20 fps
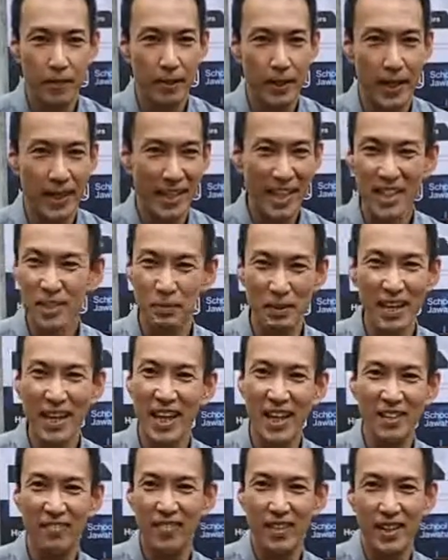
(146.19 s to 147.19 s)
I guess
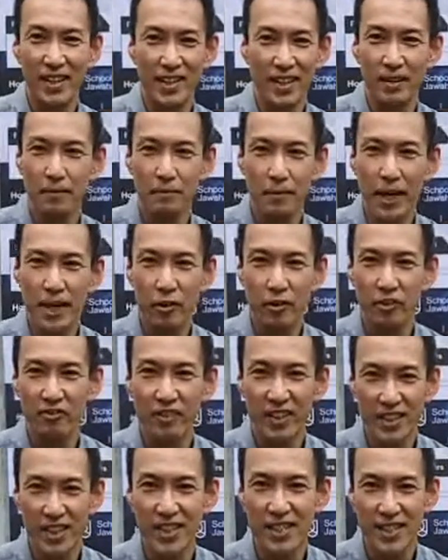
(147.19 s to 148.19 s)
became a
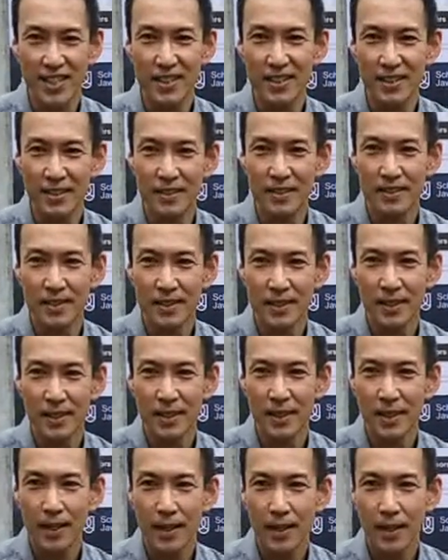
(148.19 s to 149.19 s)

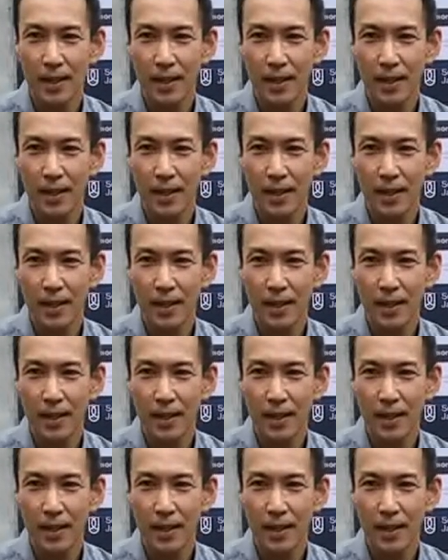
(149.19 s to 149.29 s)
bioinformatician.